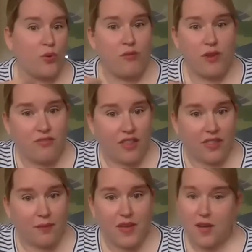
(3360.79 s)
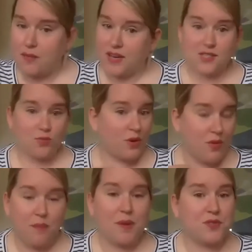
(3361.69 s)
We refund them because we
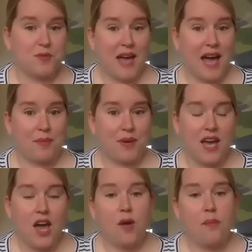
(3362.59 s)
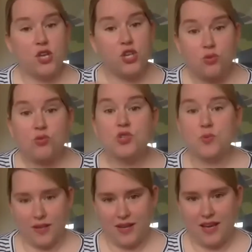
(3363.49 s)
want people to be happy. But
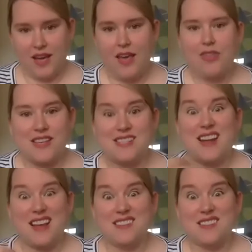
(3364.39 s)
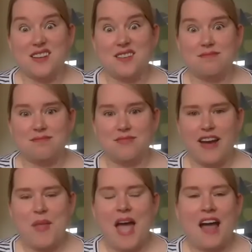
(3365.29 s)
usually there's an answer,
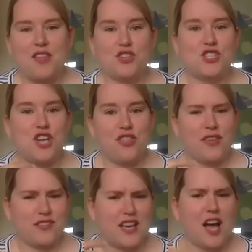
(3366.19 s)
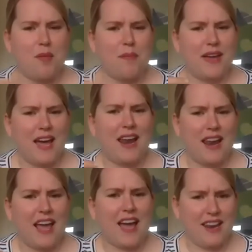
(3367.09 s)
right? And there are certain things that come up again and
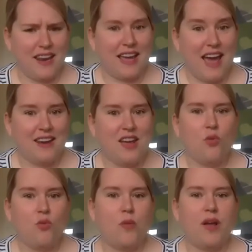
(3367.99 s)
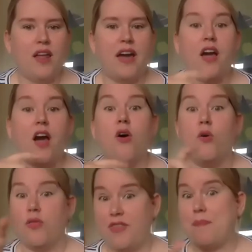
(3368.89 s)
again and again where we're like,
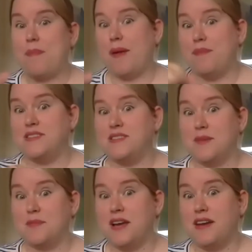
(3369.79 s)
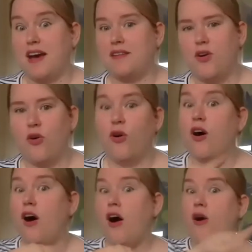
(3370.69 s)
oh, that pattern piece is upside down, or
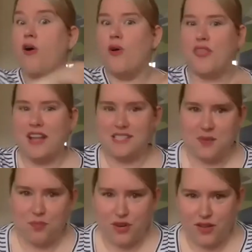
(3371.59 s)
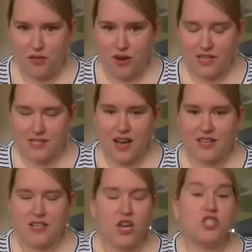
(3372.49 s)
oh, that didn't print at the right
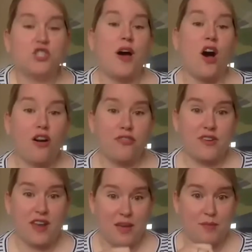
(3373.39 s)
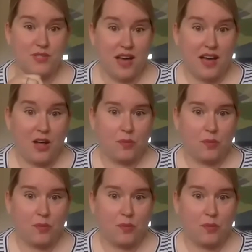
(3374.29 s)
size. So we're often able to help.